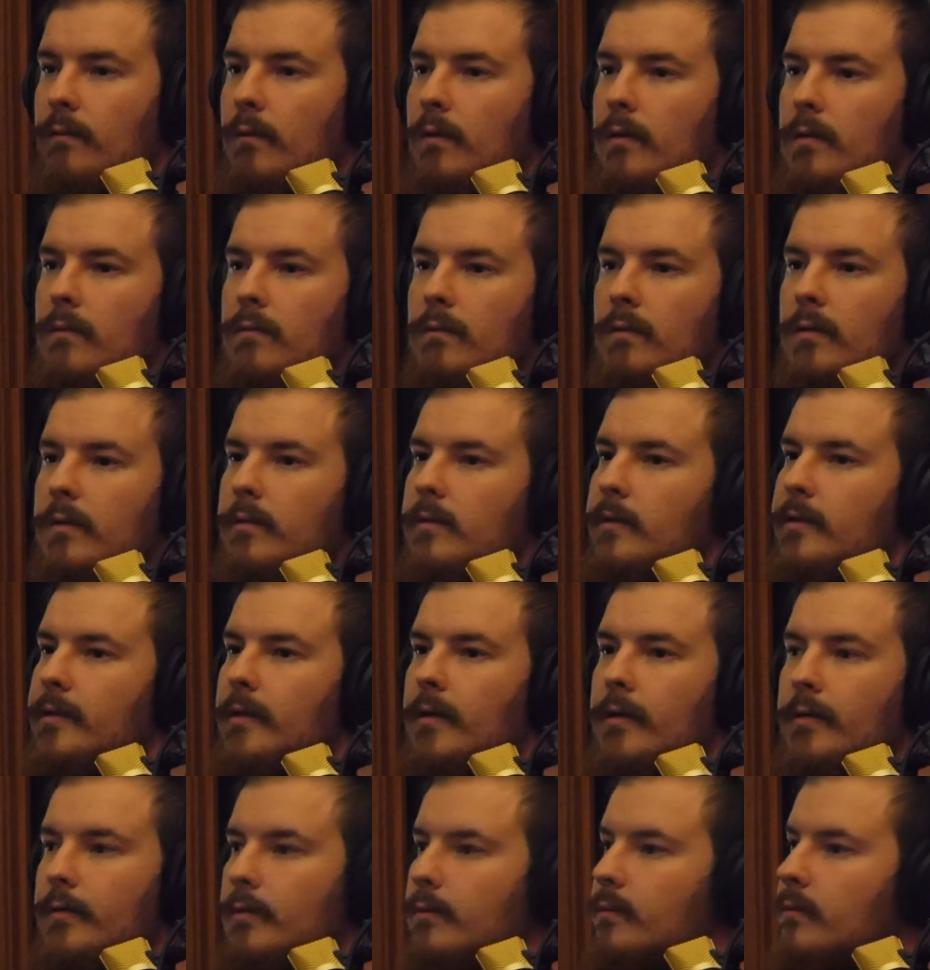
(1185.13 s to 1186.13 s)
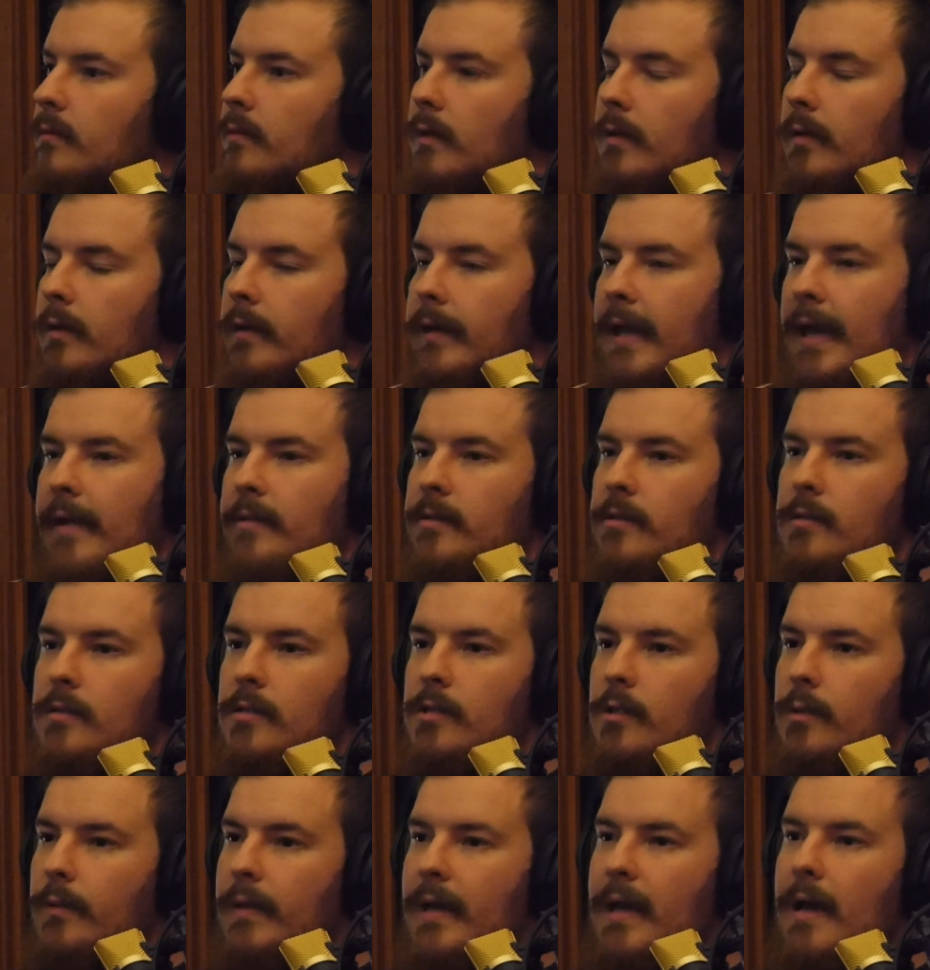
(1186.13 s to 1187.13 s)
What
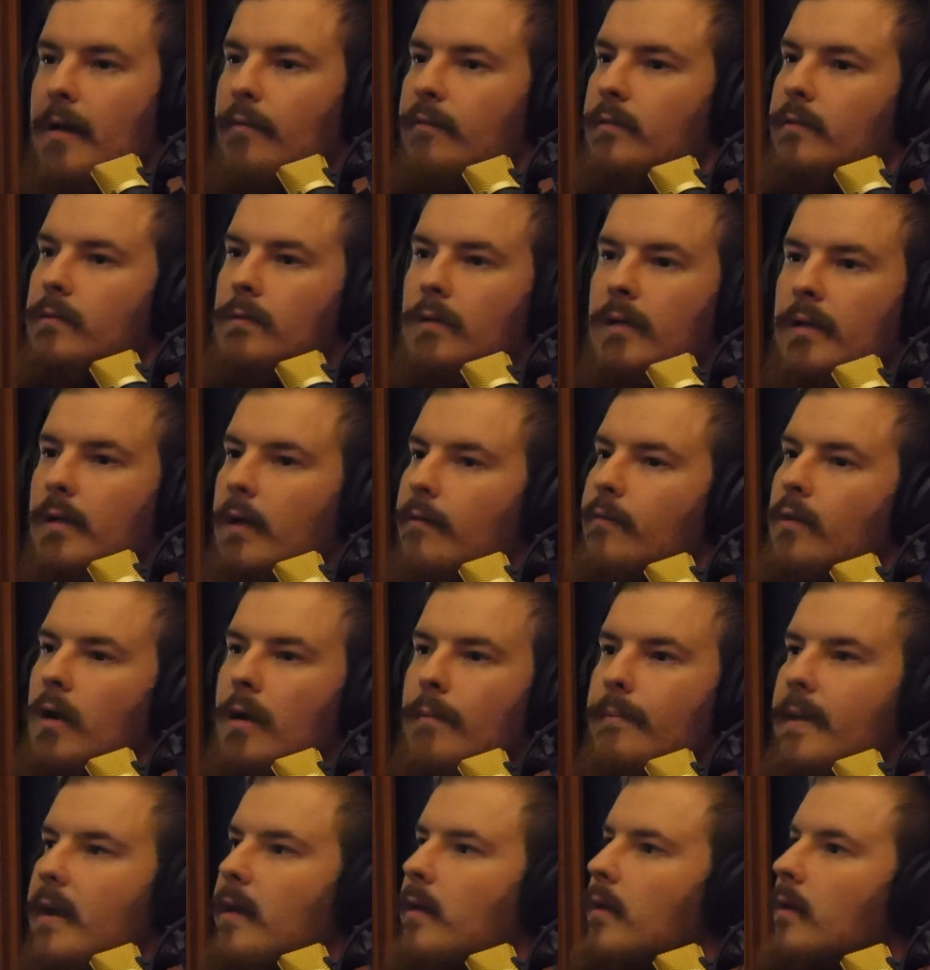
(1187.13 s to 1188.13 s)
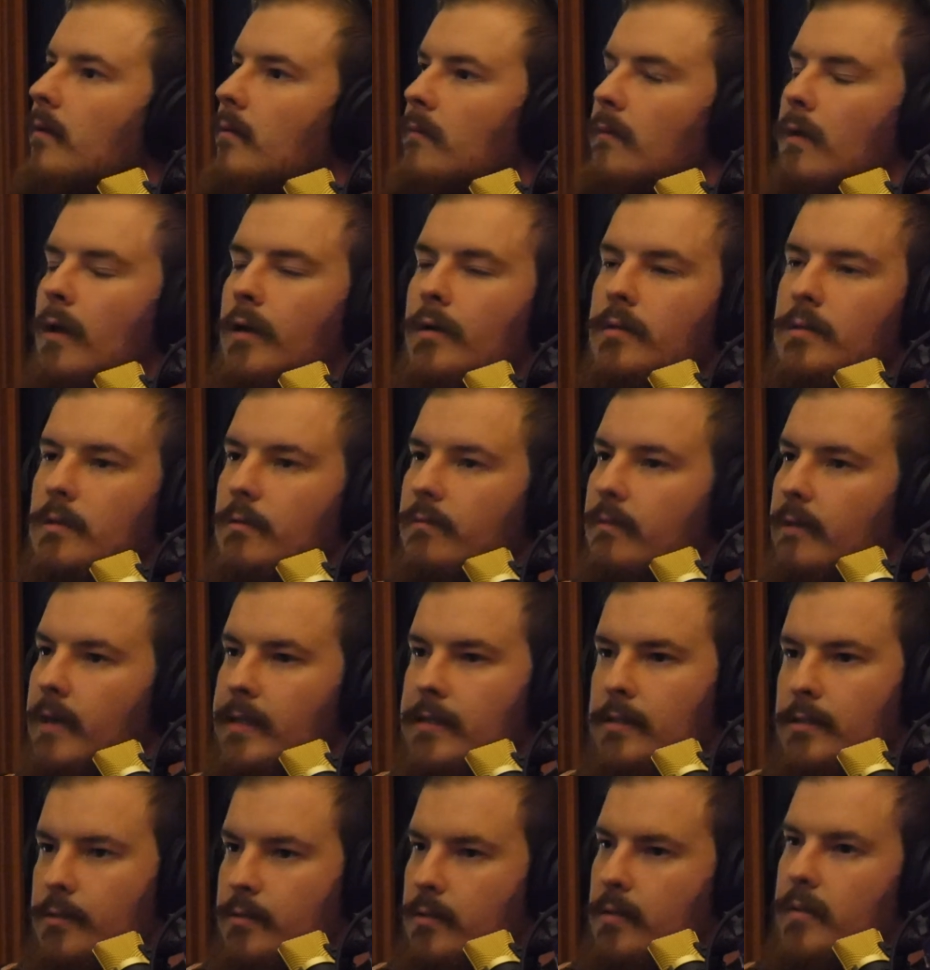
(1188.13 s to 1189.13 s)
locations do we have? I've got a mate that owns a
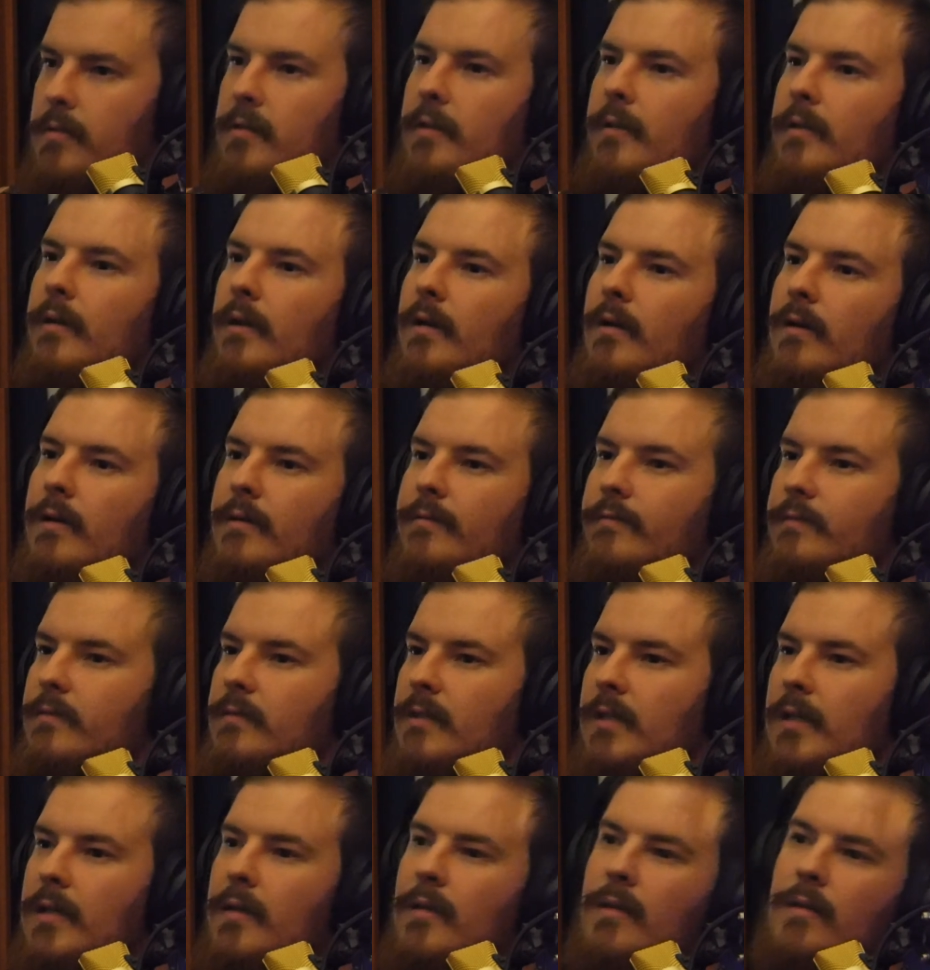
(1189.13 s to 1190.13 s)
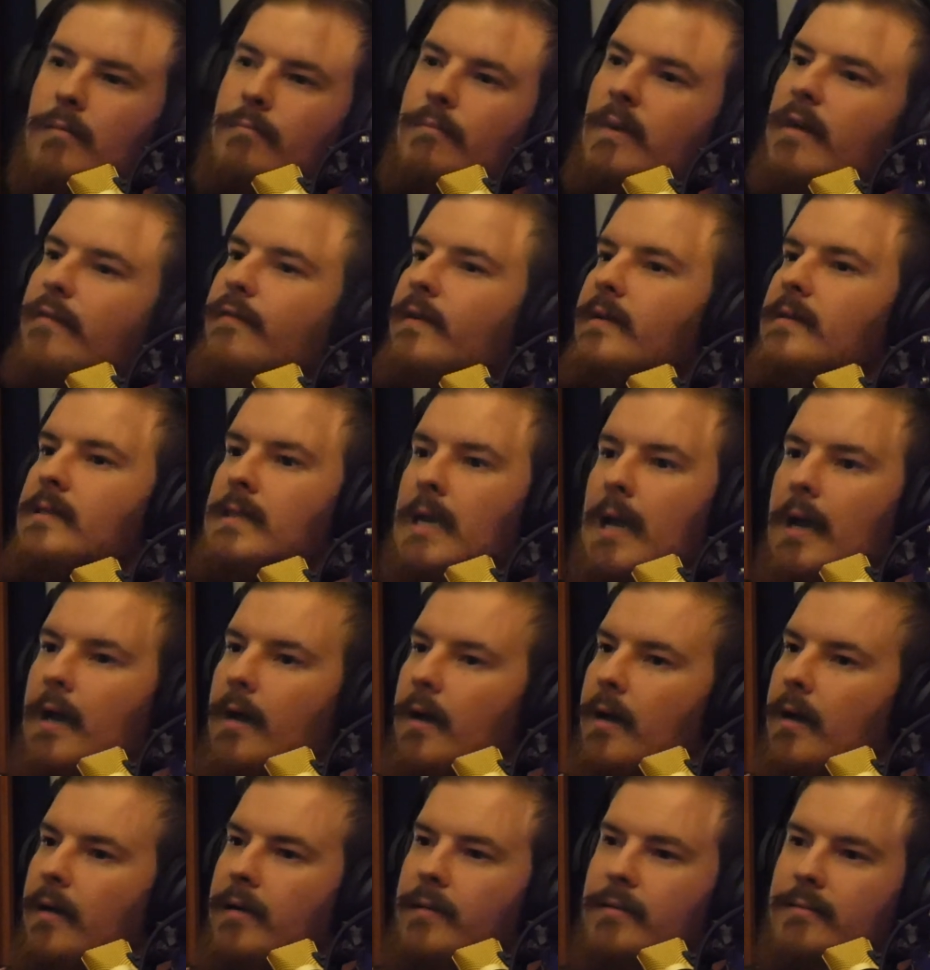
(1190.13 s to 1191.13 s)
restaurant. You know, my friend's
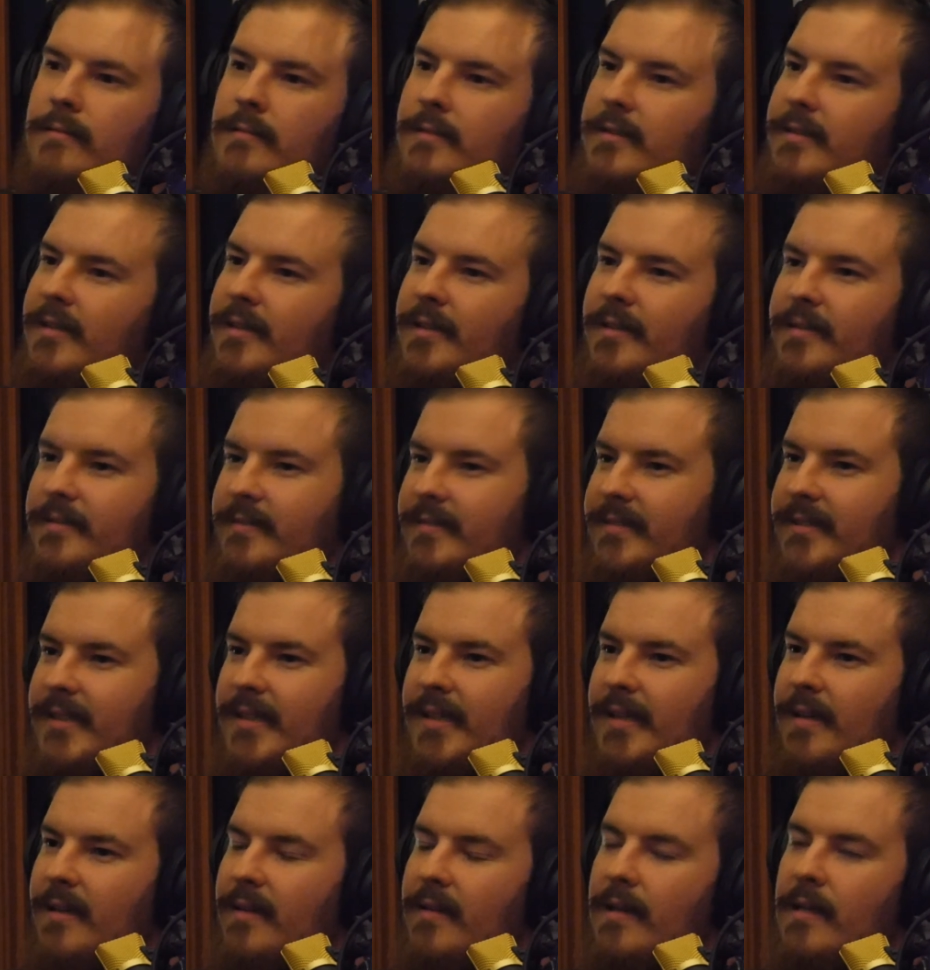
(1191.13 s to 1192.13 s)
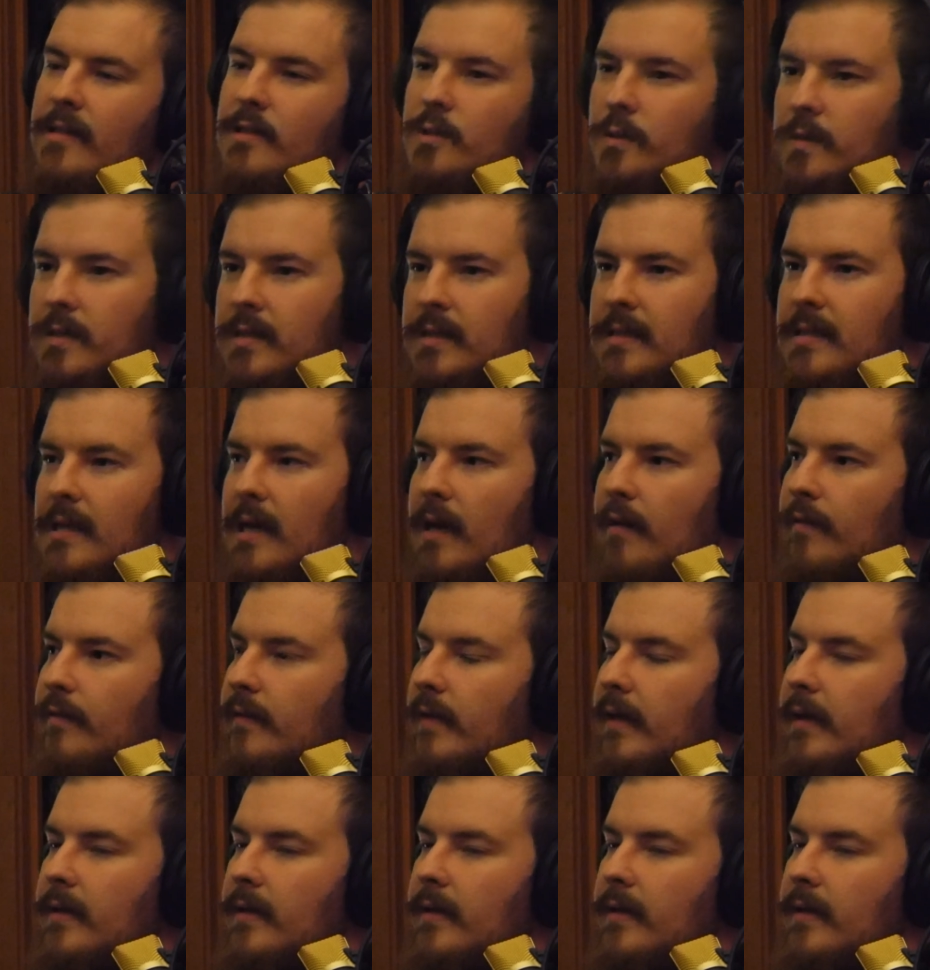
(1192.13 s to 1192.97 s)
car. You know, that sort of stuff.